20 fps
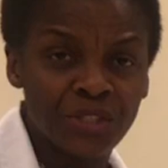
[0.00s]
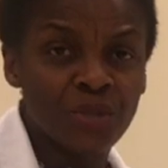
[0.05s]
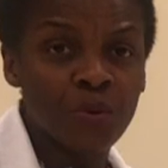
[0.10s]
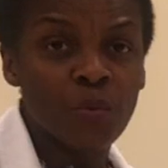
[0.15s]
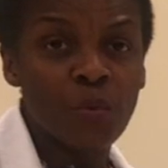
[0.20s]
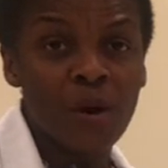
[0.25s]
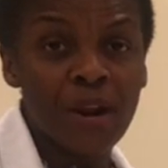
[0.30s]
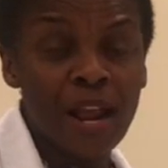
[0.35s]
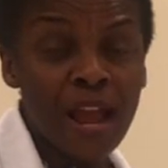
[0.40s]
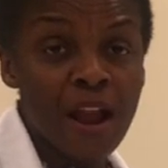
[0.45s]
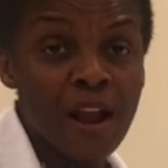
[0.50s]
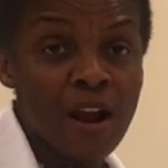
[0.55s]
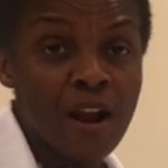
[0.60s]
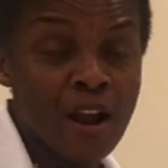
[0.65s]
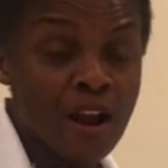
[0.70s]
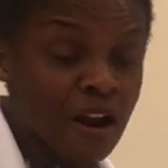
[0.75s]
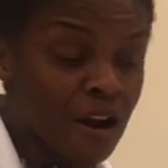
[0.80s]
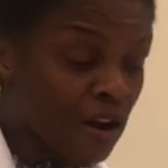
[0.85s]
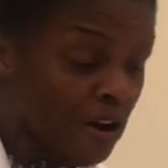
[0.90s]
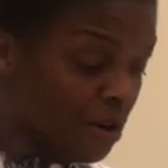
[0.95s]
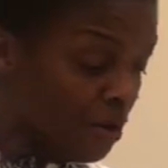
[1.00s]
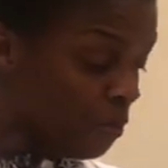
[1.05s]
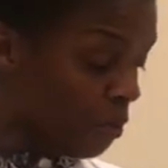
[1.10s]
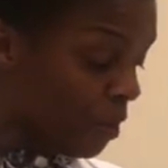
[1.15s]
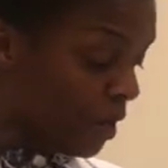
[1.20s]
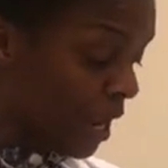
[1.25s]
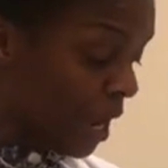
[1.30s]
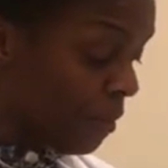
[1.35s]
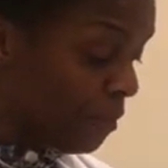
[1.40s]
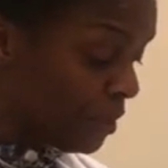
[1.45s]
to what I heard,
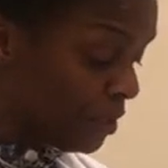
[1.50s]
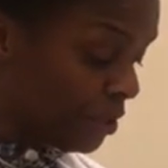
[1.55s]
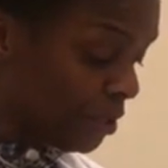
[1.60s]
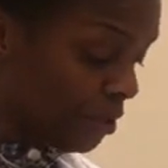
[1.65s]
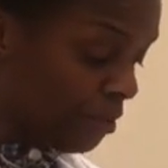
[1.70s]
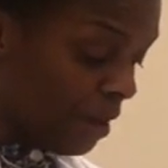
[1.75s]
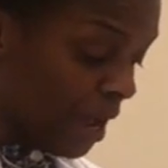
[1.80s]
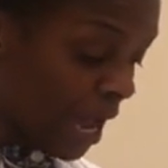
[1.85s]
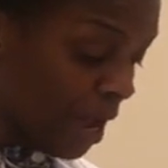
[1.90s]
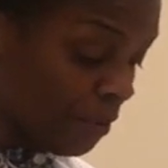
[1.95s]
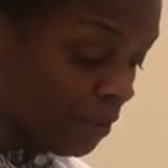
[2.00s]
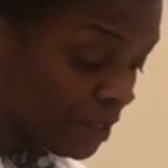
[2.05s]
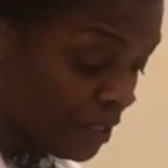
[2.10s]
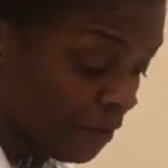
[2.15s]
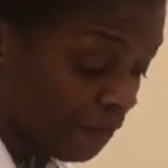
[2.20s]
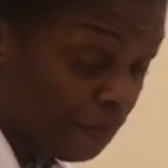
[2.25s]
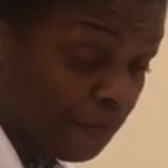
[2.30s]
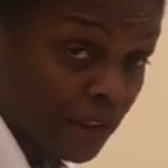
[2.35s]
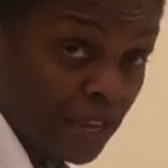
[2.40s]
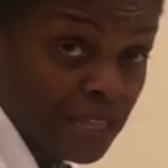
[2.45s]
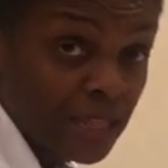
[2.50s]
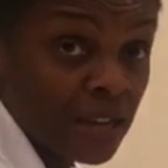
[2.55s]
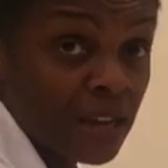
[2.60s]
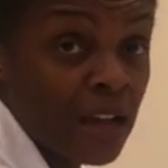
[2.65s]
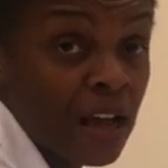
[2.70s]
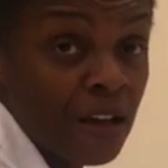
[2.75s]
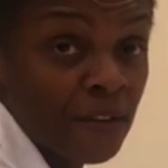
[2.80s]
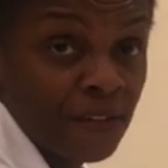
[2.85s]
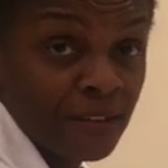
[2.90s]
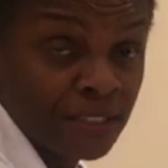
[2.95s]
what I would do, I would deflate the
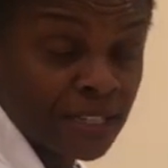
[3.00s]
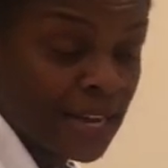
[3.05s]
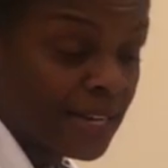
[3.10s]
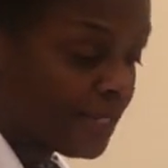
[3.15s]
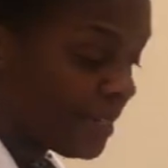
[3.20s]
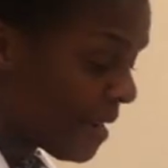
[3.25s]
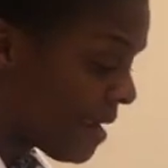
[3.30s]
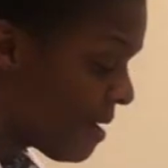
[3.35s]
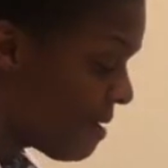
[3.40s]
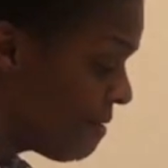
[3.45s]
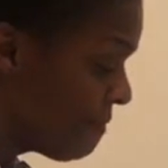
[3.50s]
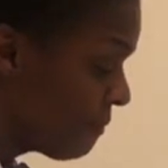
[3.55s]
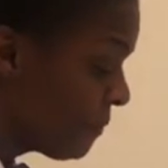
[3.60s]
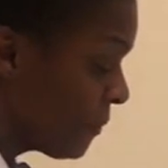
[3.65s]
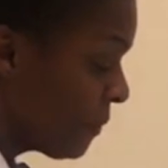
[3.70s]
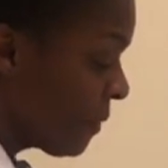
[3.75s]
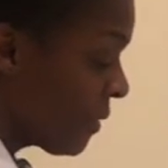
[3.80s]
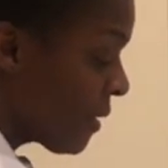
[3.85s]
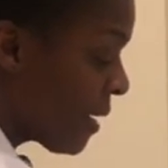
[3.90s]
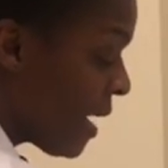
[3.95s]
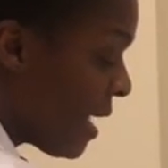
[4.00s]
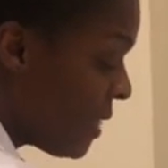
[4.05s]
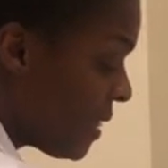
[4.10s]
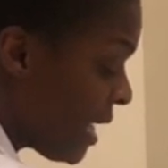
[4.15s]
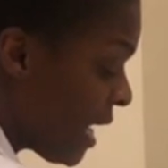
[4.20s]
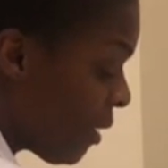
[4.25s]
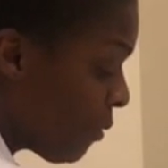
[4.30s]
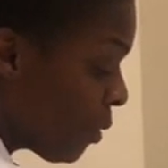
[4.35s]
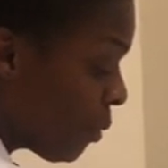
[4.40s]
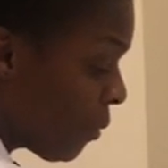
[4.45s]
cuff as I did, and
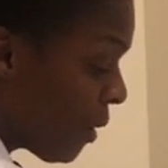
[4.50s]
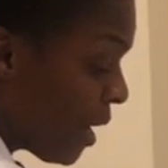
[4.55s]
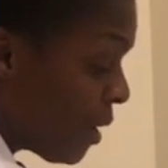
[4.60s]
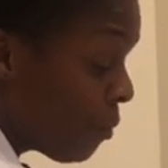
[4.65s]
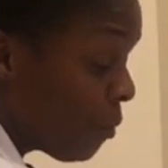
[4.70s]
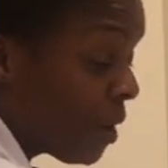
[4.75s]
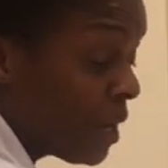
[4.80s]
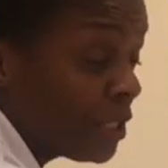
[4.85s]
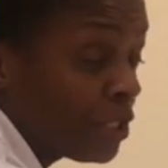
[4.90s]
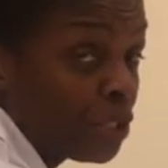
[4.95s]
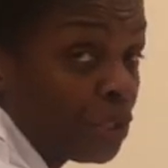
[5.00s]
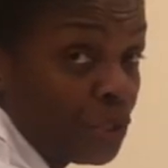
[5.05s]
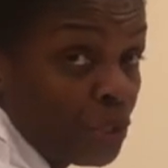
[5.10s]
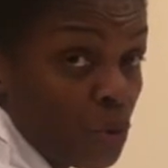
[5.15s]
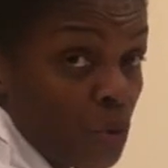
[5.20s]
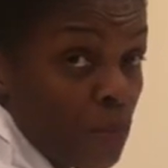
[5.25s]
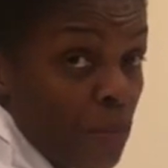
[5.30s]
then I would wait 1 to 2